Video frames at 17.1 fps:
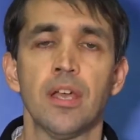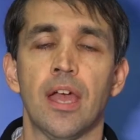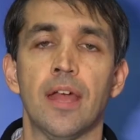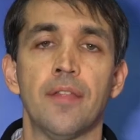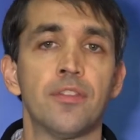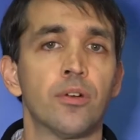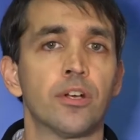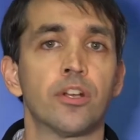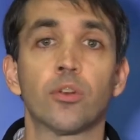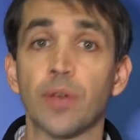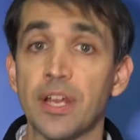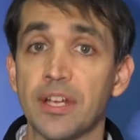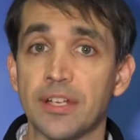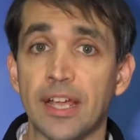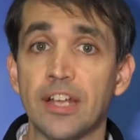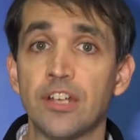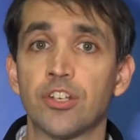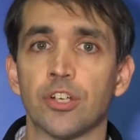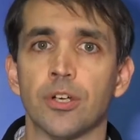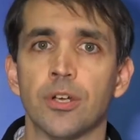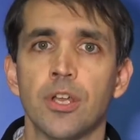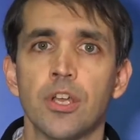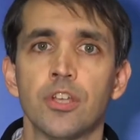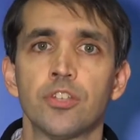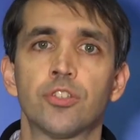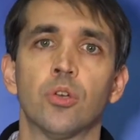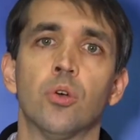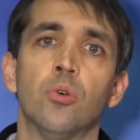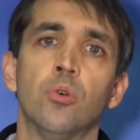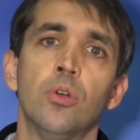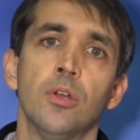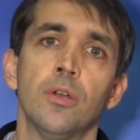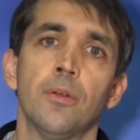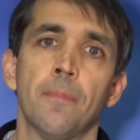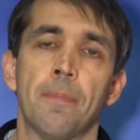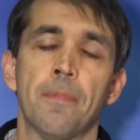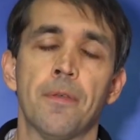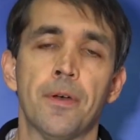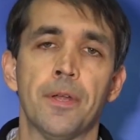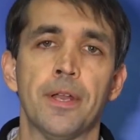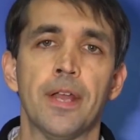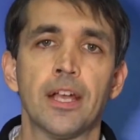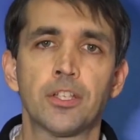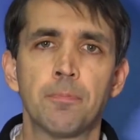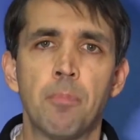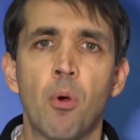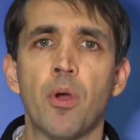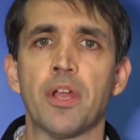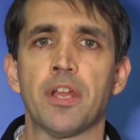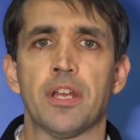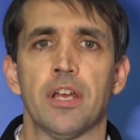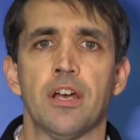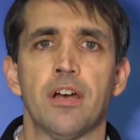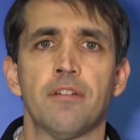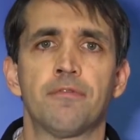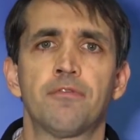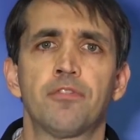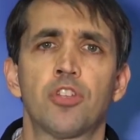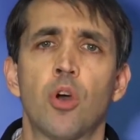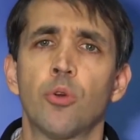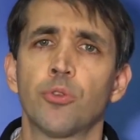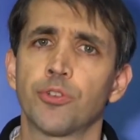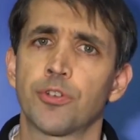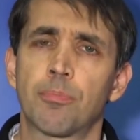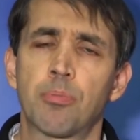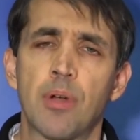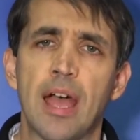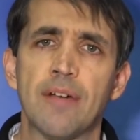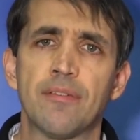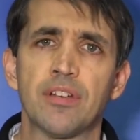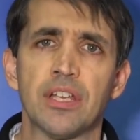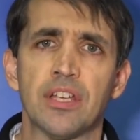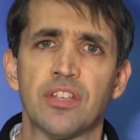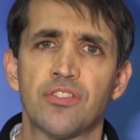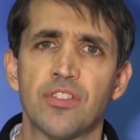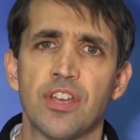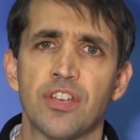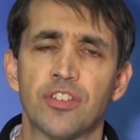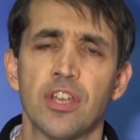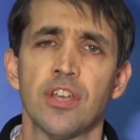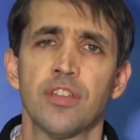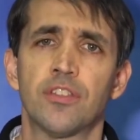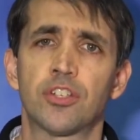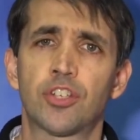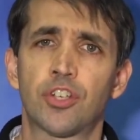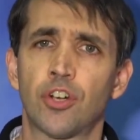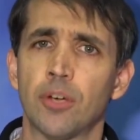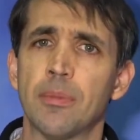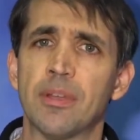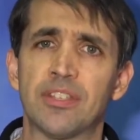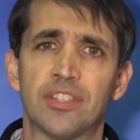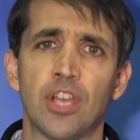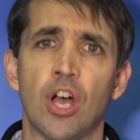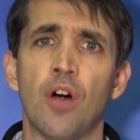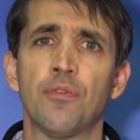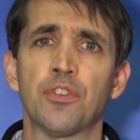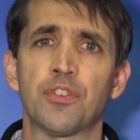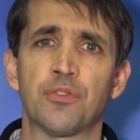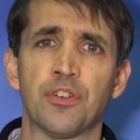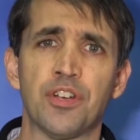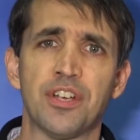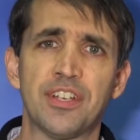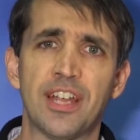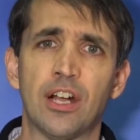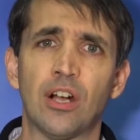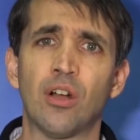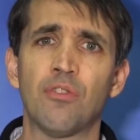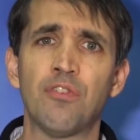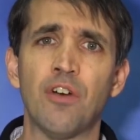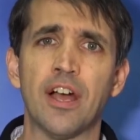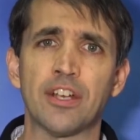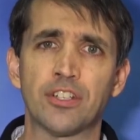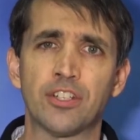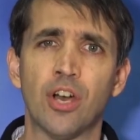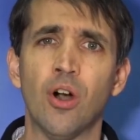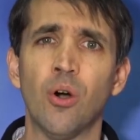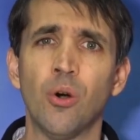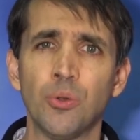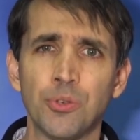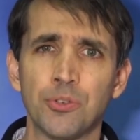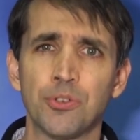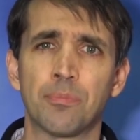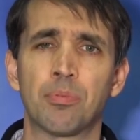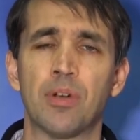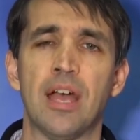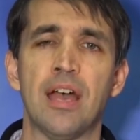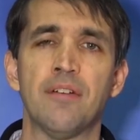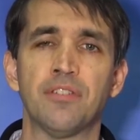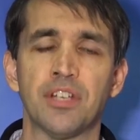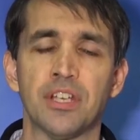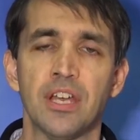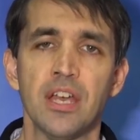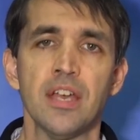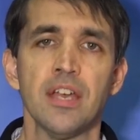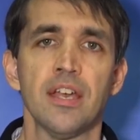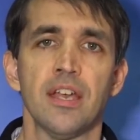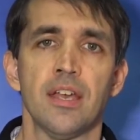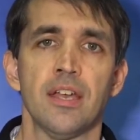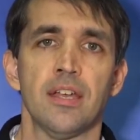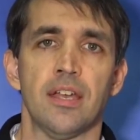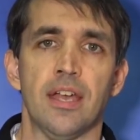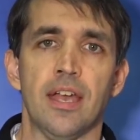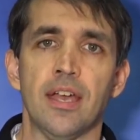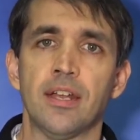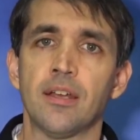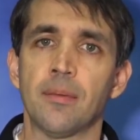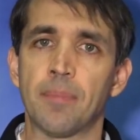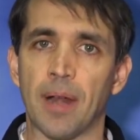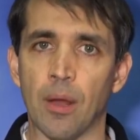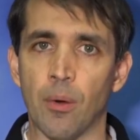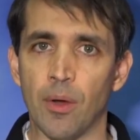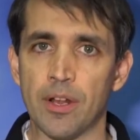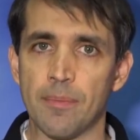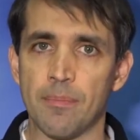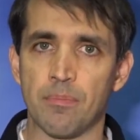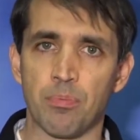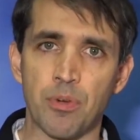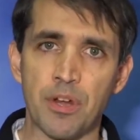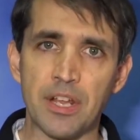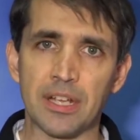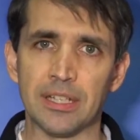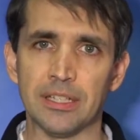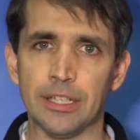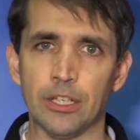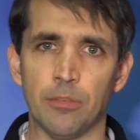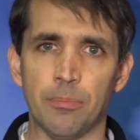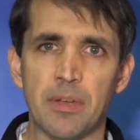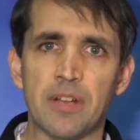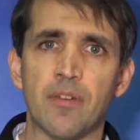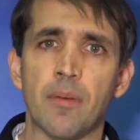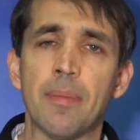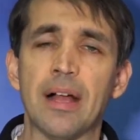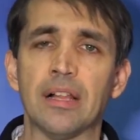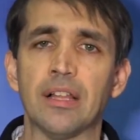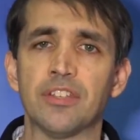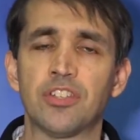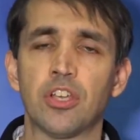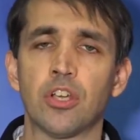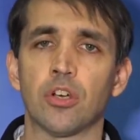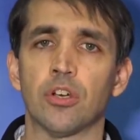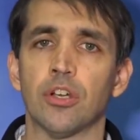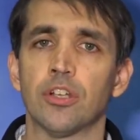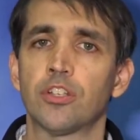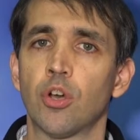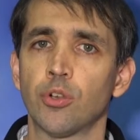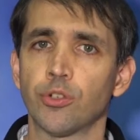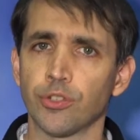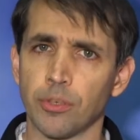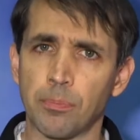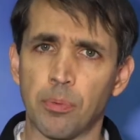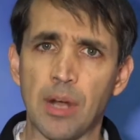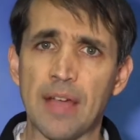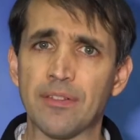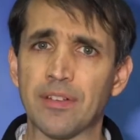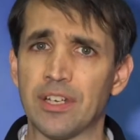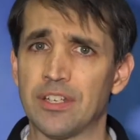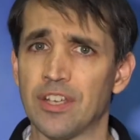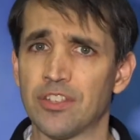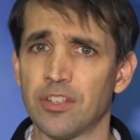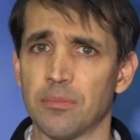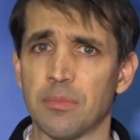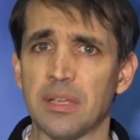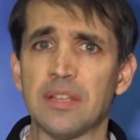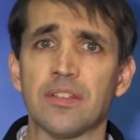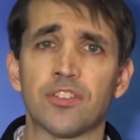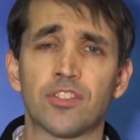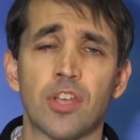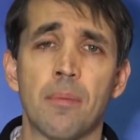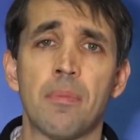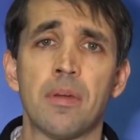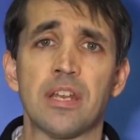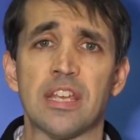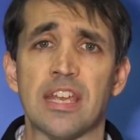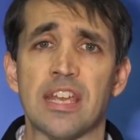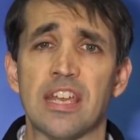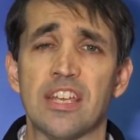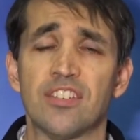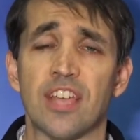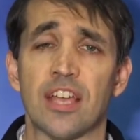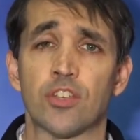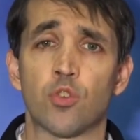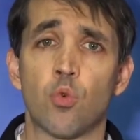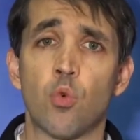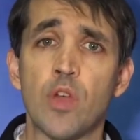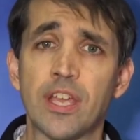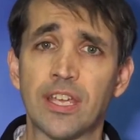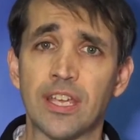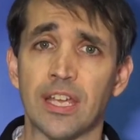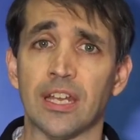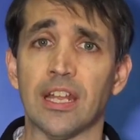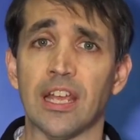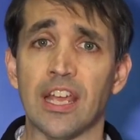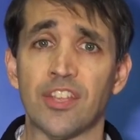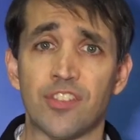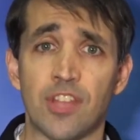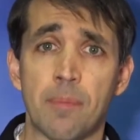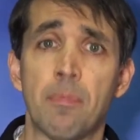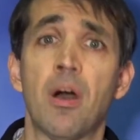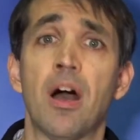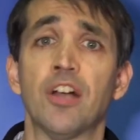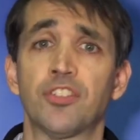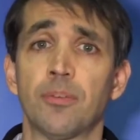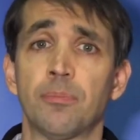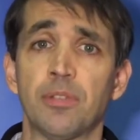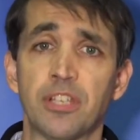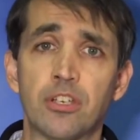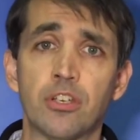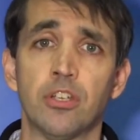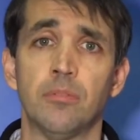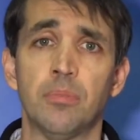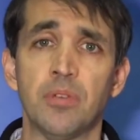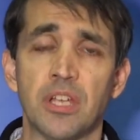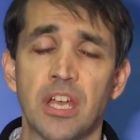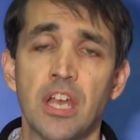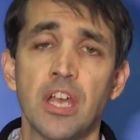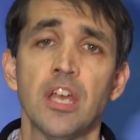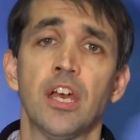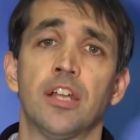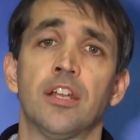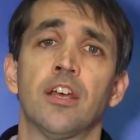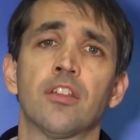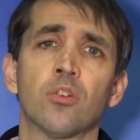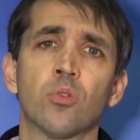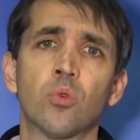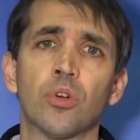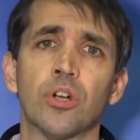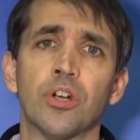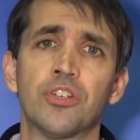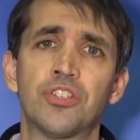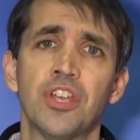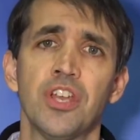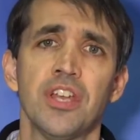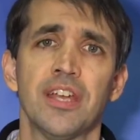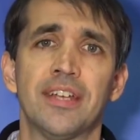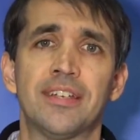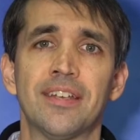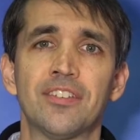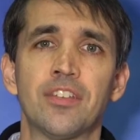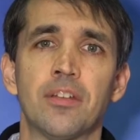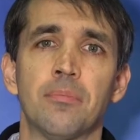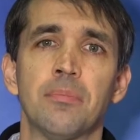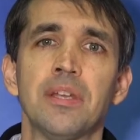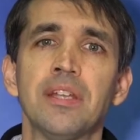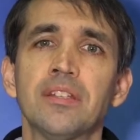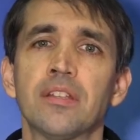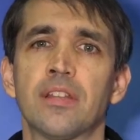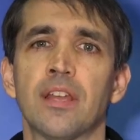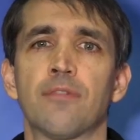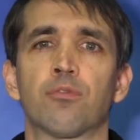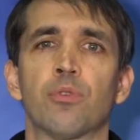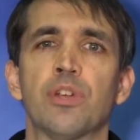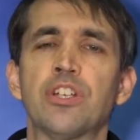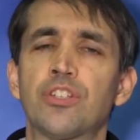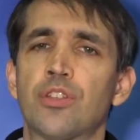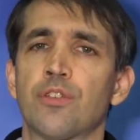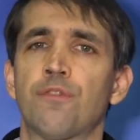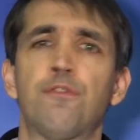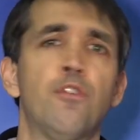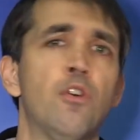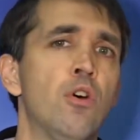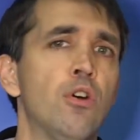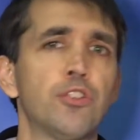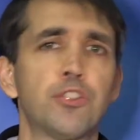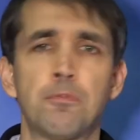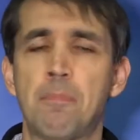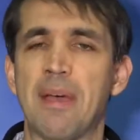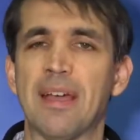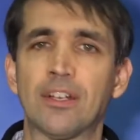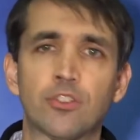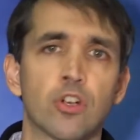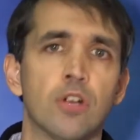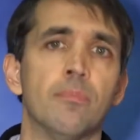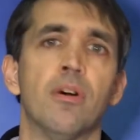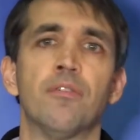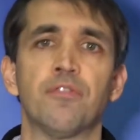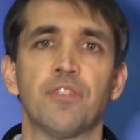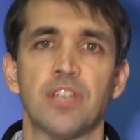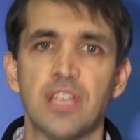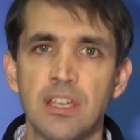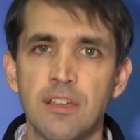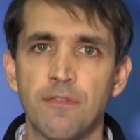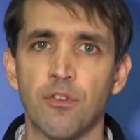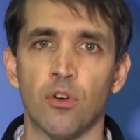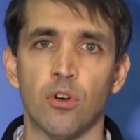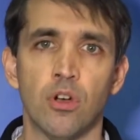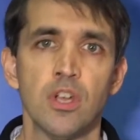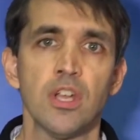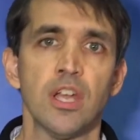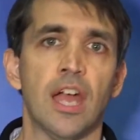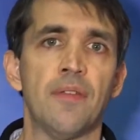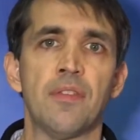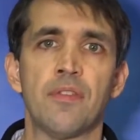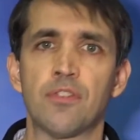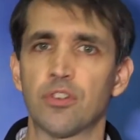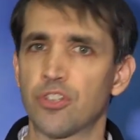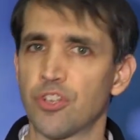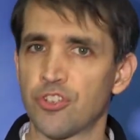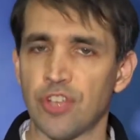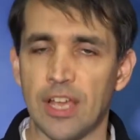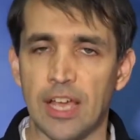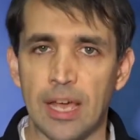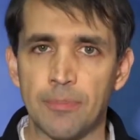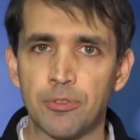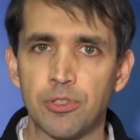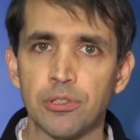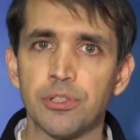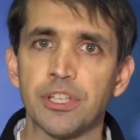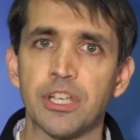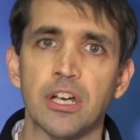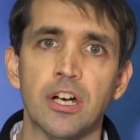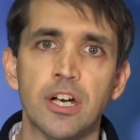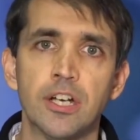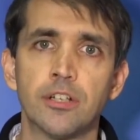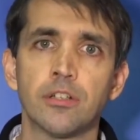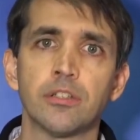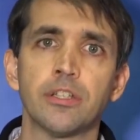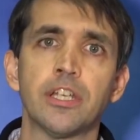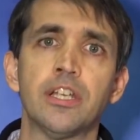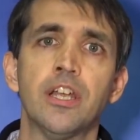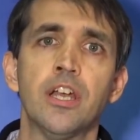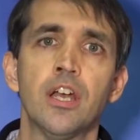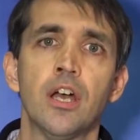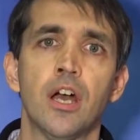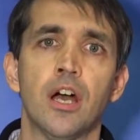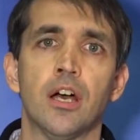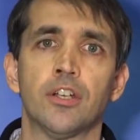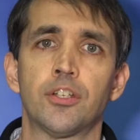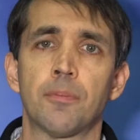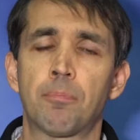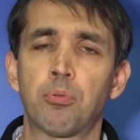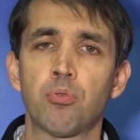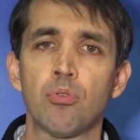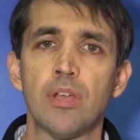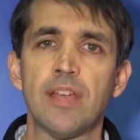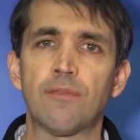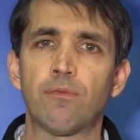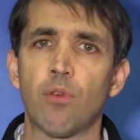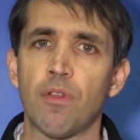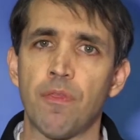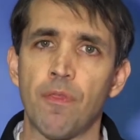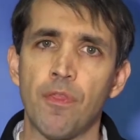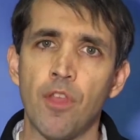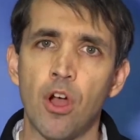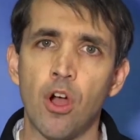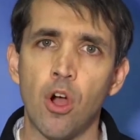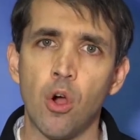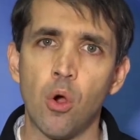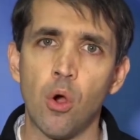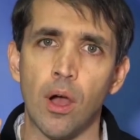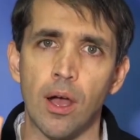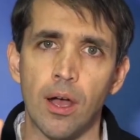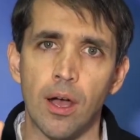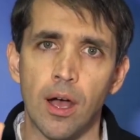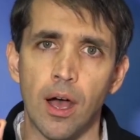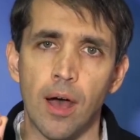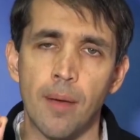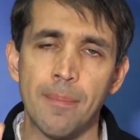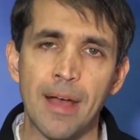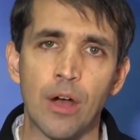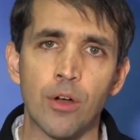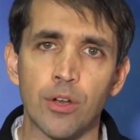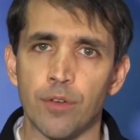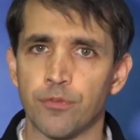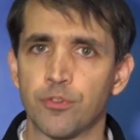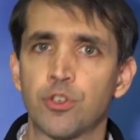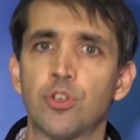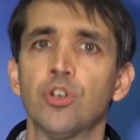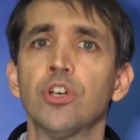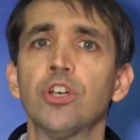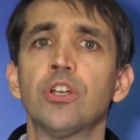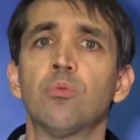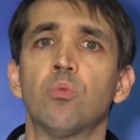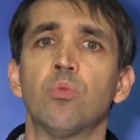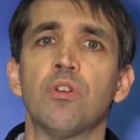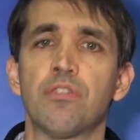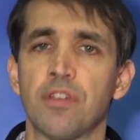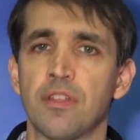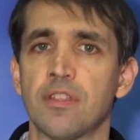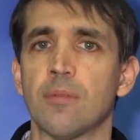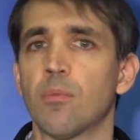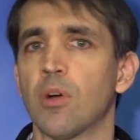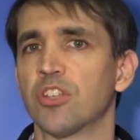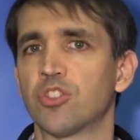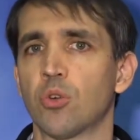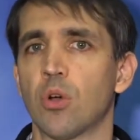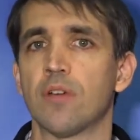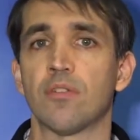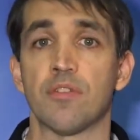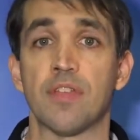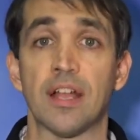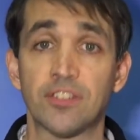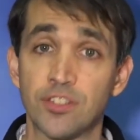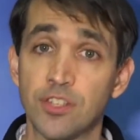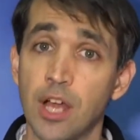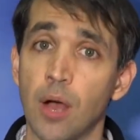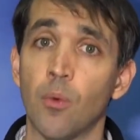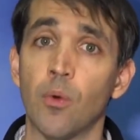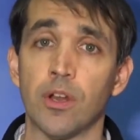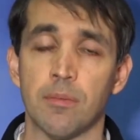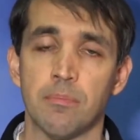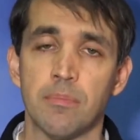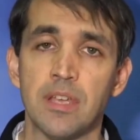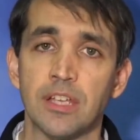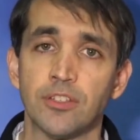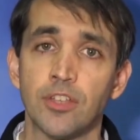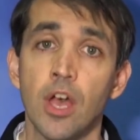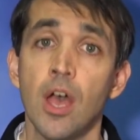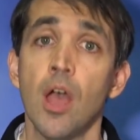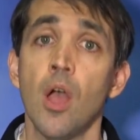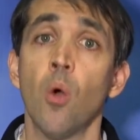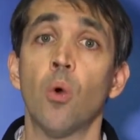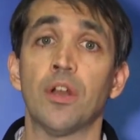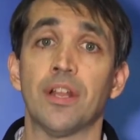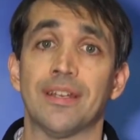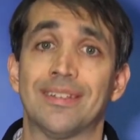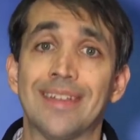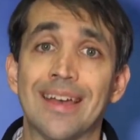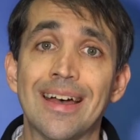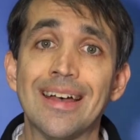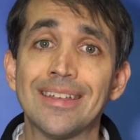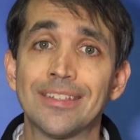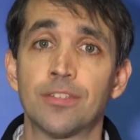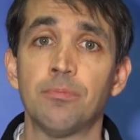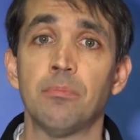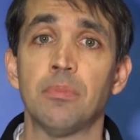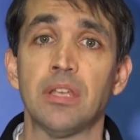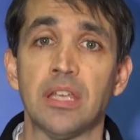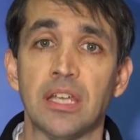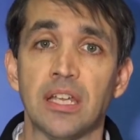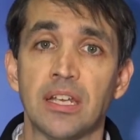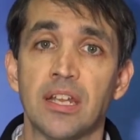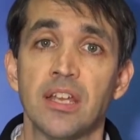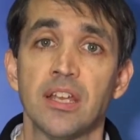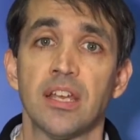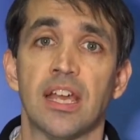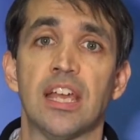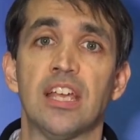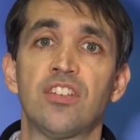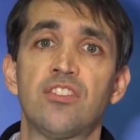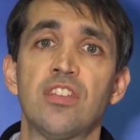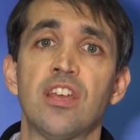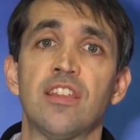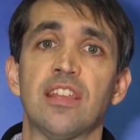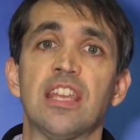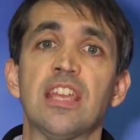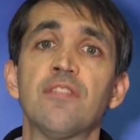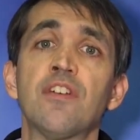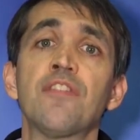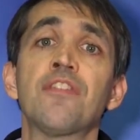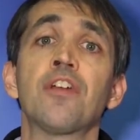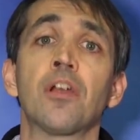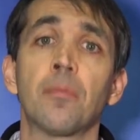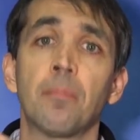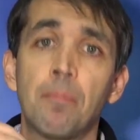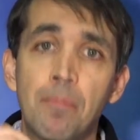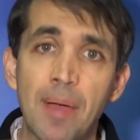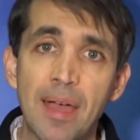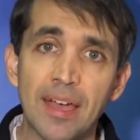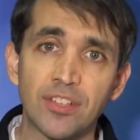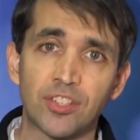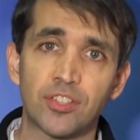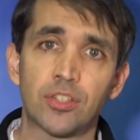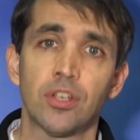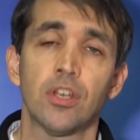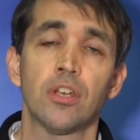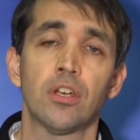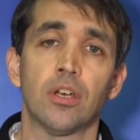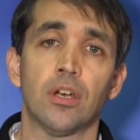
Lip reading: and they're in great danger. So, the next point of total depravity is this. The term itself is very terrifying, total depravity. But I want to bring a little bit of a balance here. Total depravity doesn't mean that somebody is as wicked as they possibly could be. In other words, it doesn't mean that they've reached the full spectrum of evil and that they're just absolutely, utterly depraved with no amount of good within them whatsoever. That's not what it means. What it does mean is that even their best